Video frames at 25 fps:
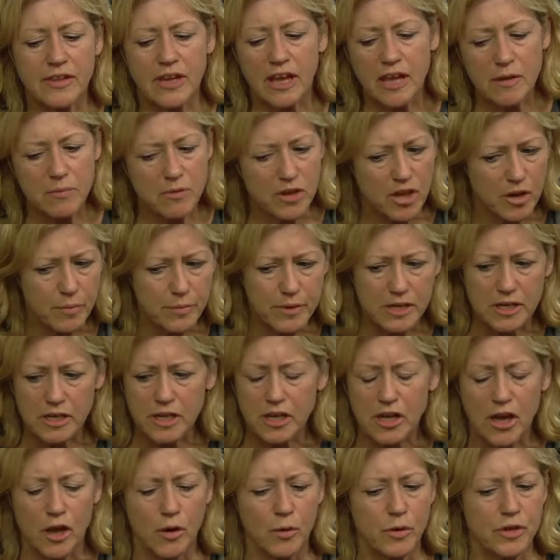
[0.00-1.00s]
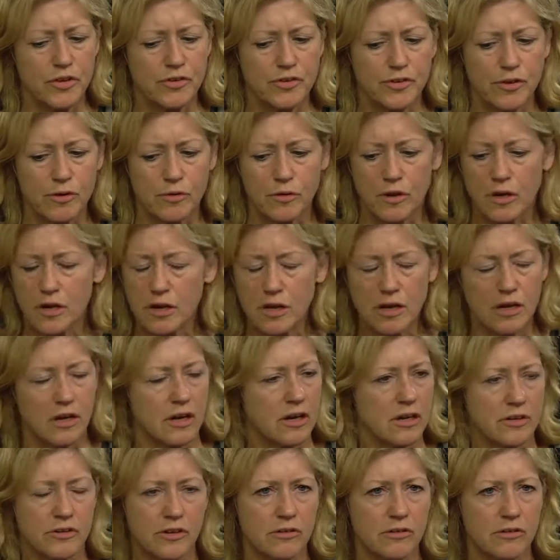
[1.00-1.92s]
keep coming and going, so I